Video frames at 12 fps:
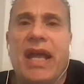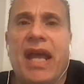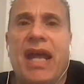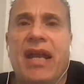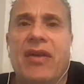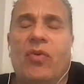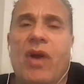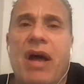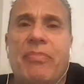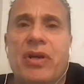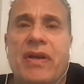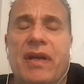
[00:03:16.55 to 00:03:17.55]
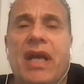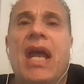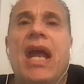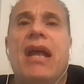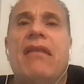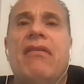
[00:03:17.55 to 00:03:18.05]
And Robert,
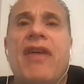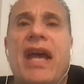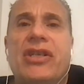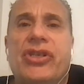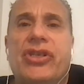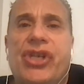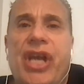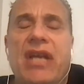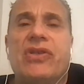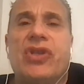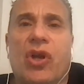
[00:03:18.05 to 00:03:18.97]
that changed